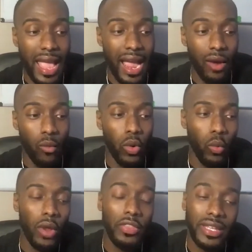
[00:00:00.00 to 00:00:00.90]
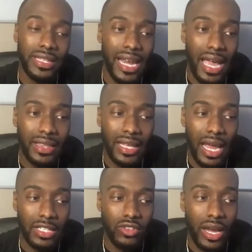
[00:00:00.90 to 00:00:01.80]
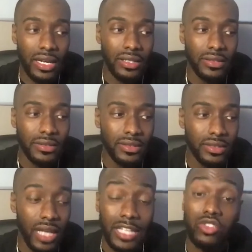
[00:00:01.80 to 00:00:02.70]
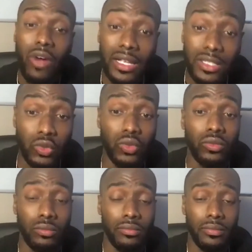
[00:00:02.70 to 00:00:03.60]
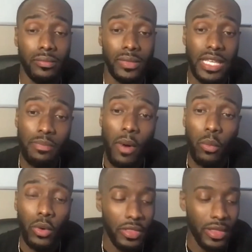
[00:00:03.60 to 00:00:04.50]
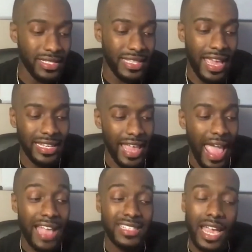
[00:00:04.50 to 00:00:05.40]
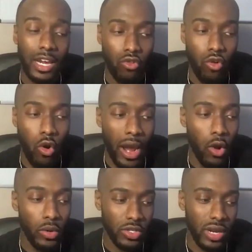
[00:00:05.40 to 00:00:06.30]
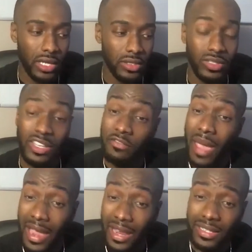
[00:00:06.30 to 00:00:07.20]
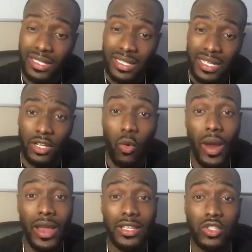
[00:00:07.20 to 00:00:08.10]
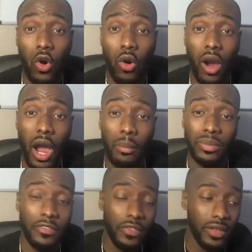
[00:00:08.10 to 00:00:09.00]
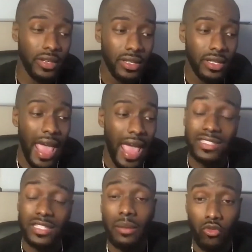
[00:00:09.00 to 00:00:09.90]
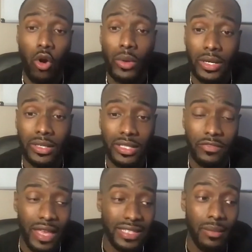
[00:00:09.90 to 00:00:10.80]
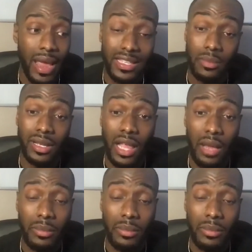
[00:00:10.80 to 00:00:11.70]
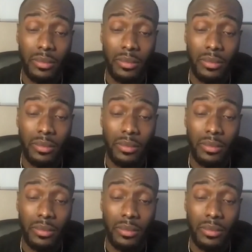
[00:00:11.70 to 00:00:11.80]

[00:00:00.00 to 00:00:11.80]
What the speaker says: one thing that I try to keep up with is that as I grow, I always try to give back in a way. So uplift as I'm growing, lift as I'm climbing.